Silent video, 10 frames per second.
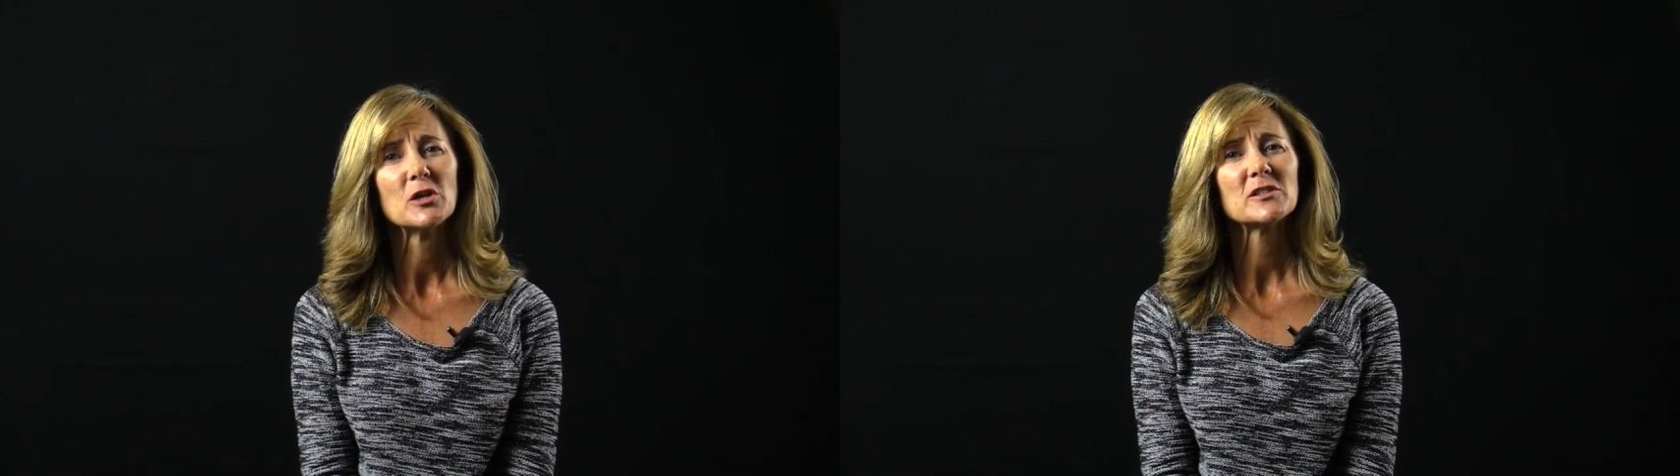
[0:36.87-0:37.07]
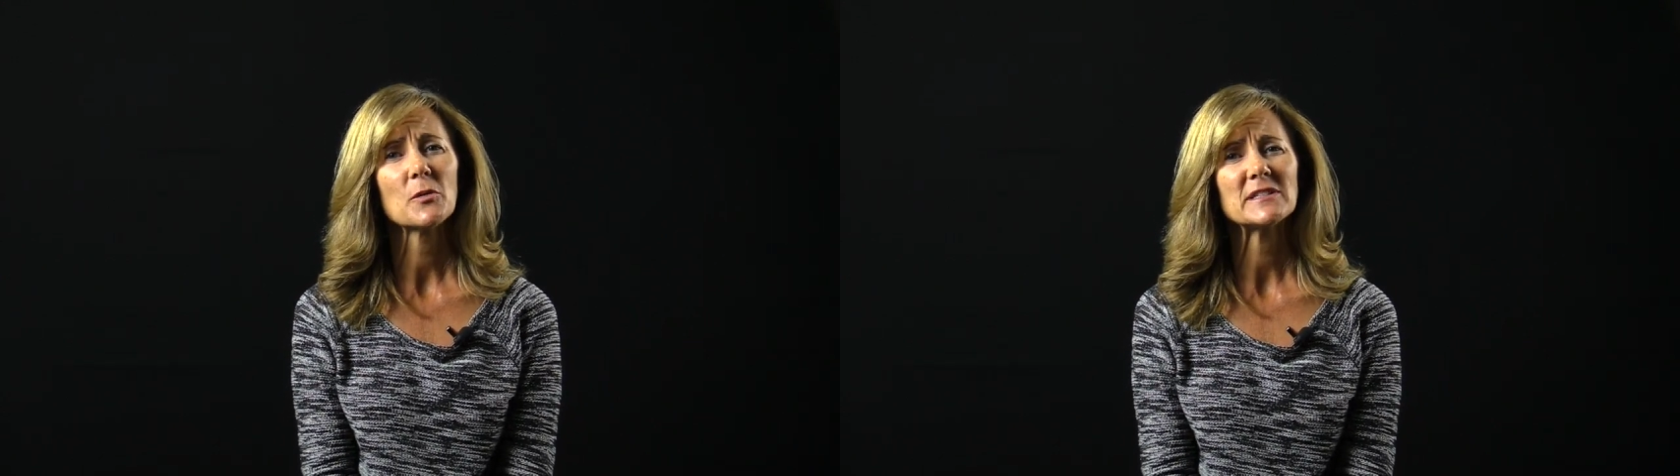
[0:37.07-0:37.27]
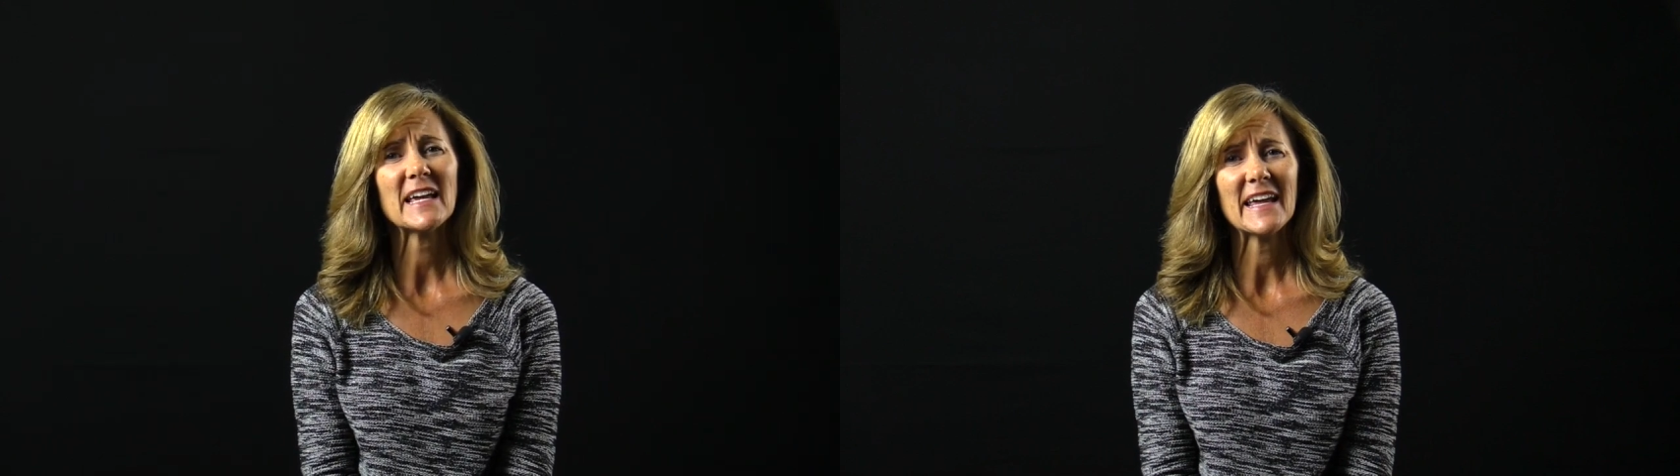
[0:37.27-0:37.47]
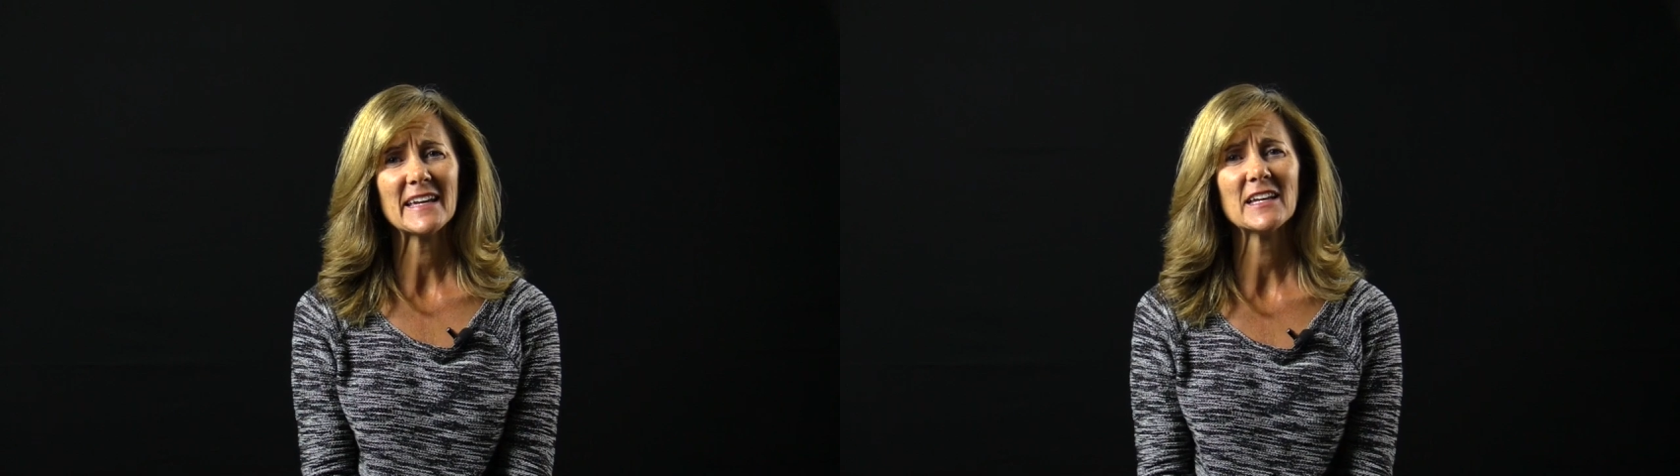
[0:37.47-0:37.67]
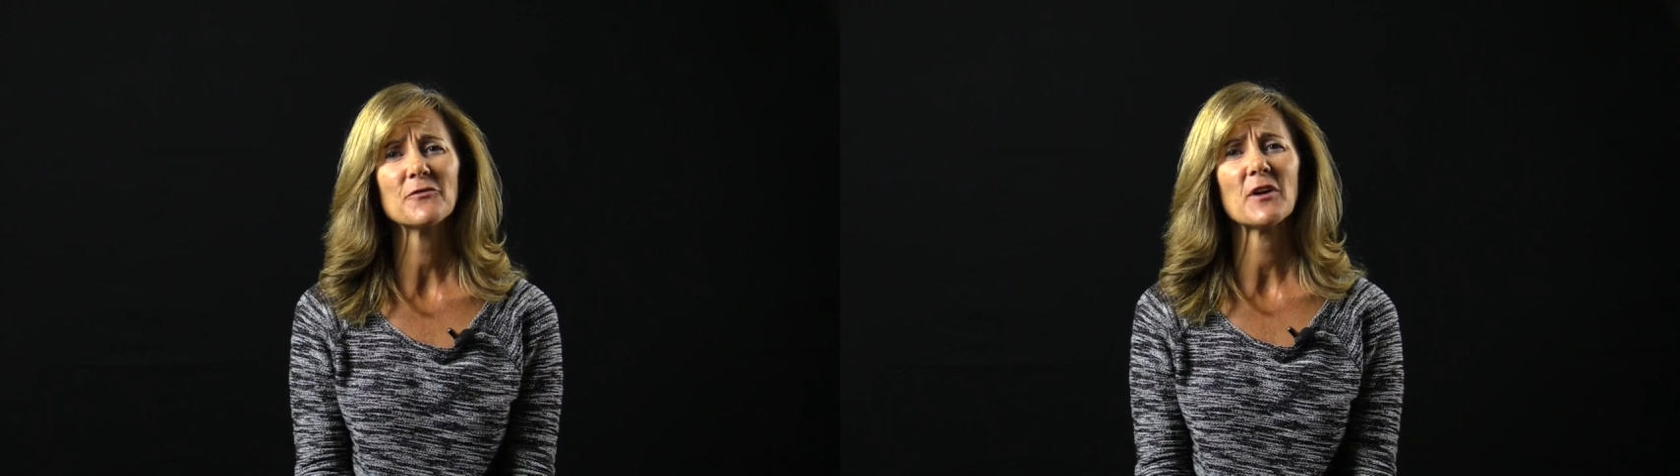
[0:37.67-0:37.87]
So it's
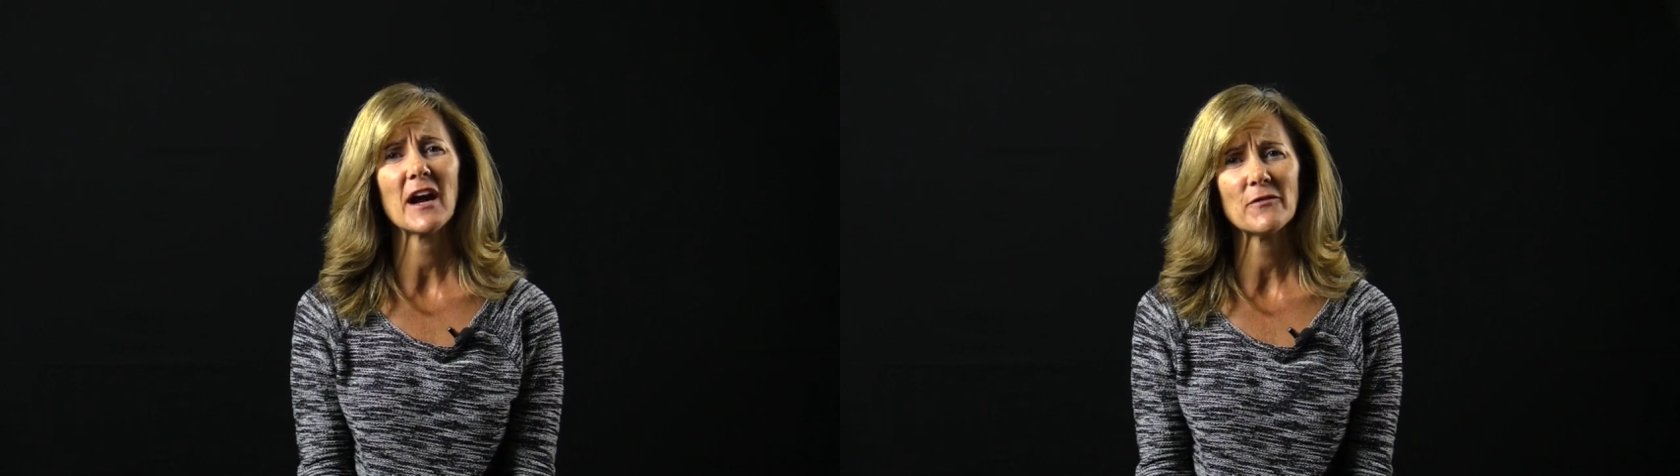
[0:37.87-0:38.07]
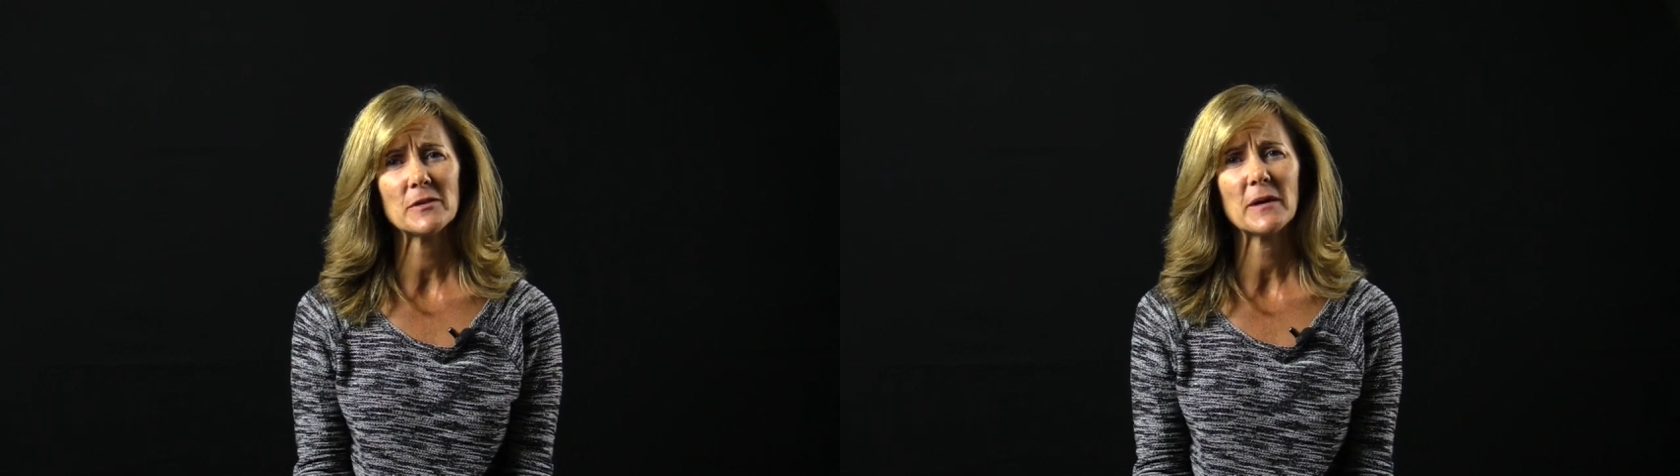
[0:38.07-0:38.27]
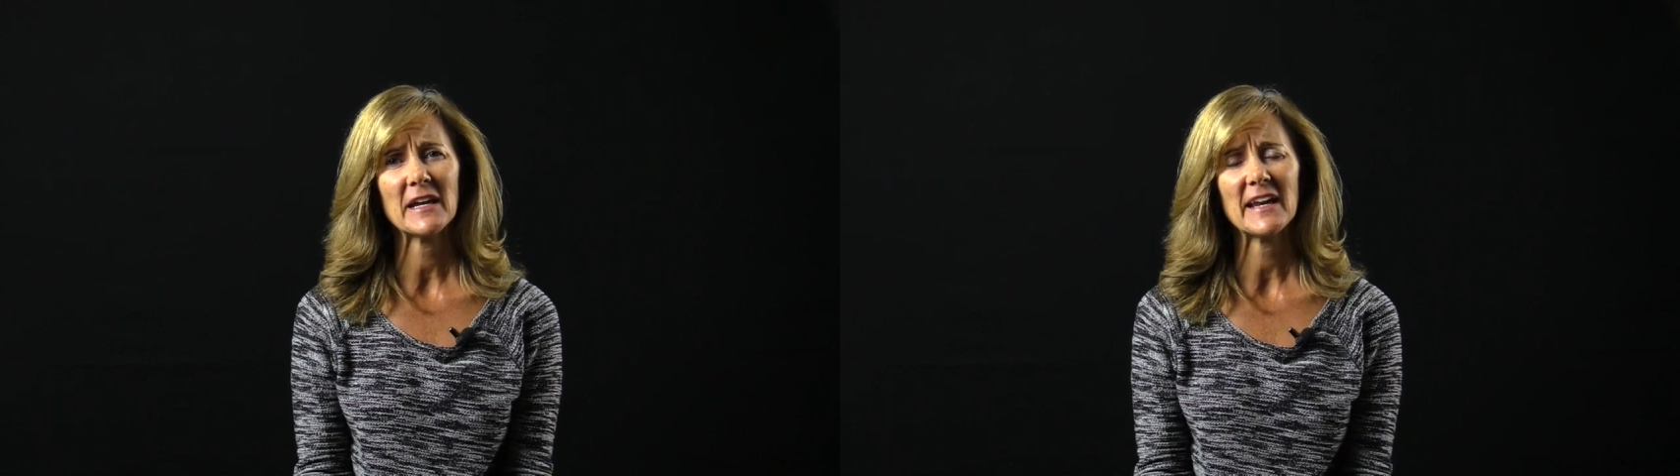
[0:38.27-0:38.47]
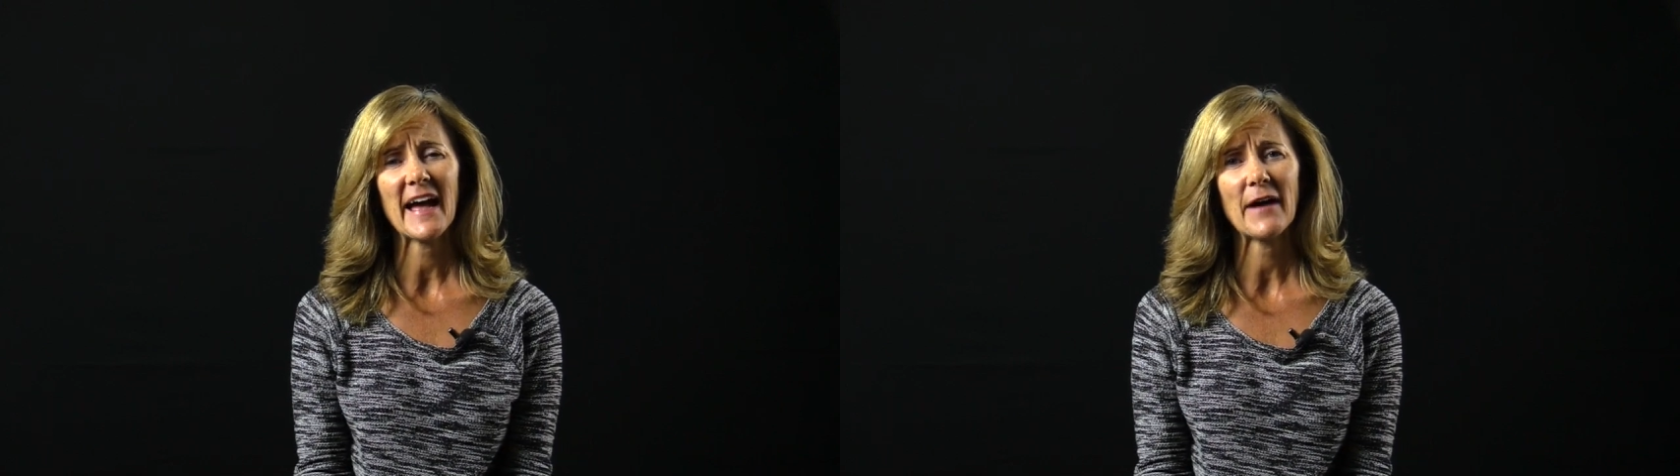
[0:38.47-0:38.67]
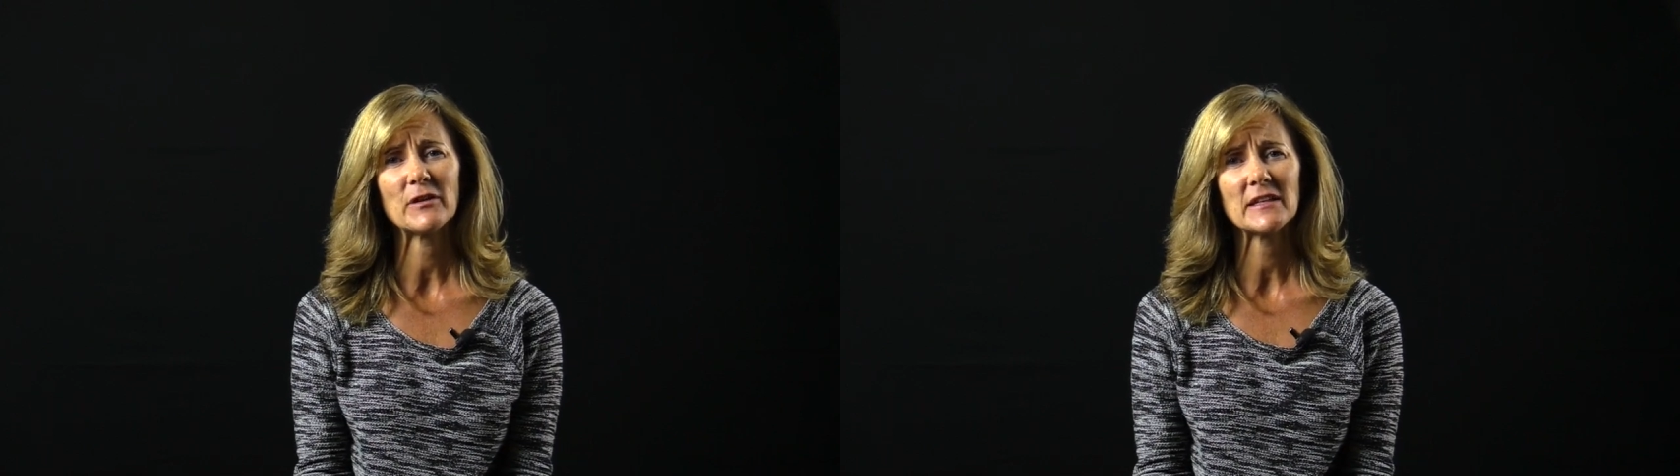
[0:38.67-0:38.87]
handy for everybody to
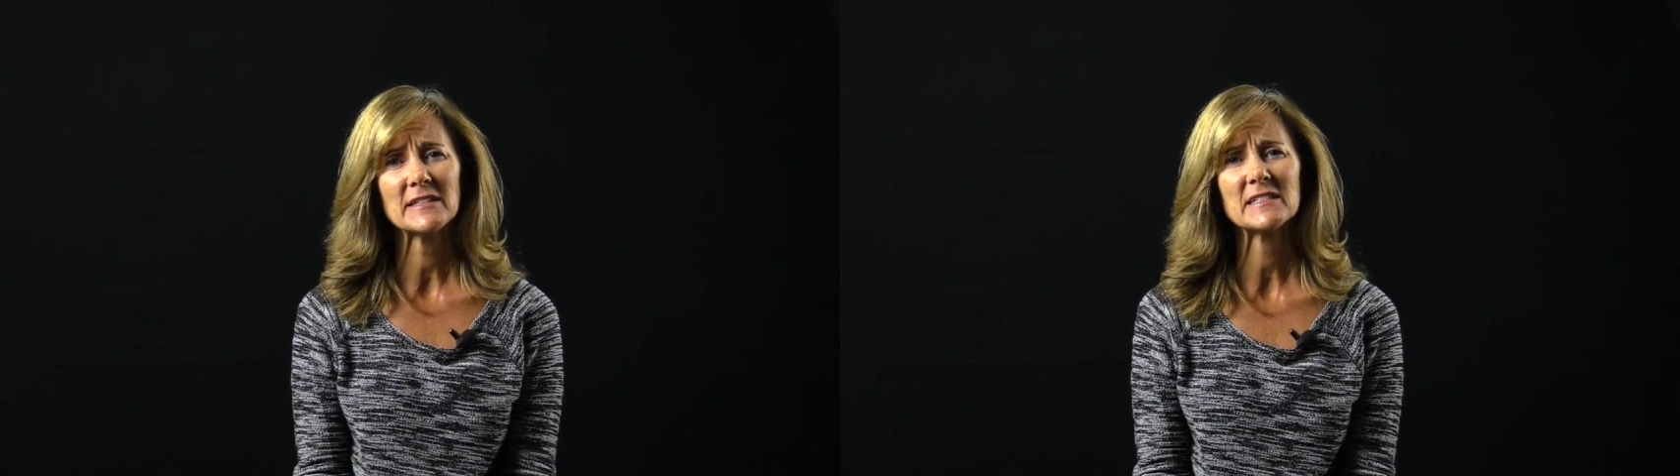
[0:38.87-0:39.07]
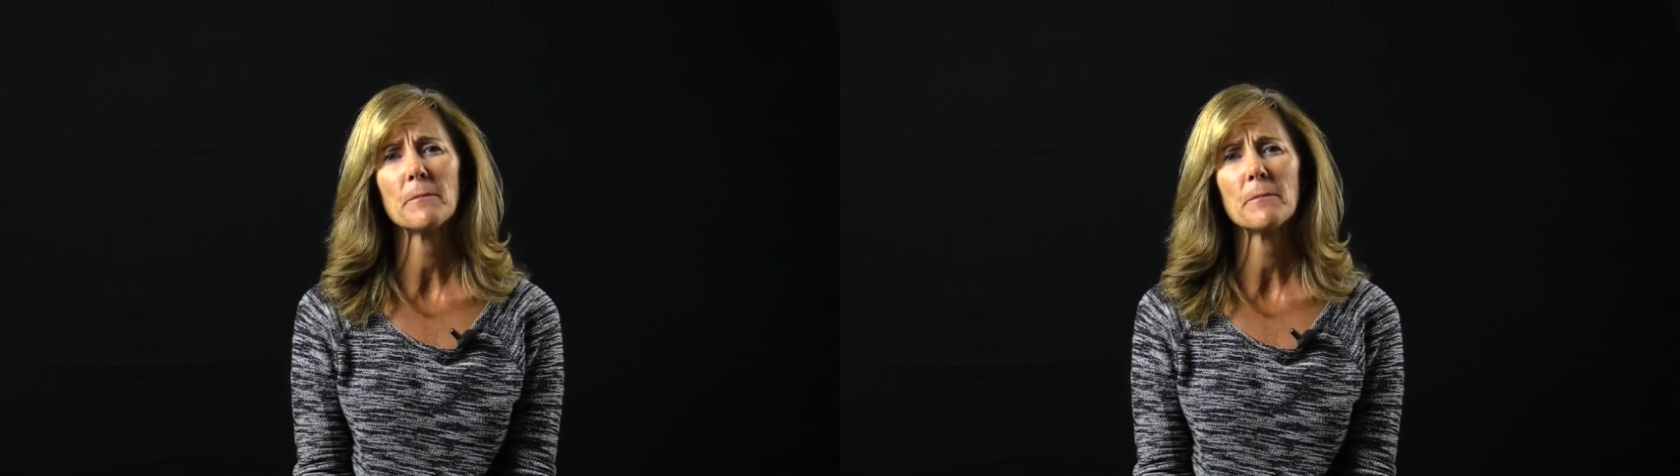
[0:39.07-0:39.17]
have at least